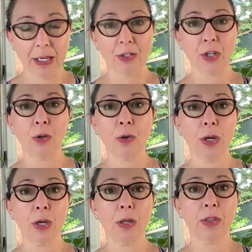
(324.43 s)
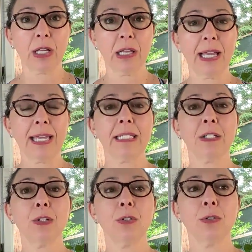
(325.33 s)
So the
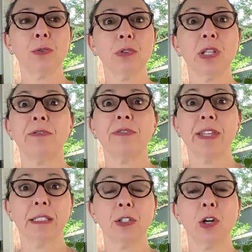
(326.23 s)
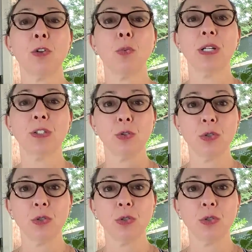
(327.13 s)
clients who love this are the ones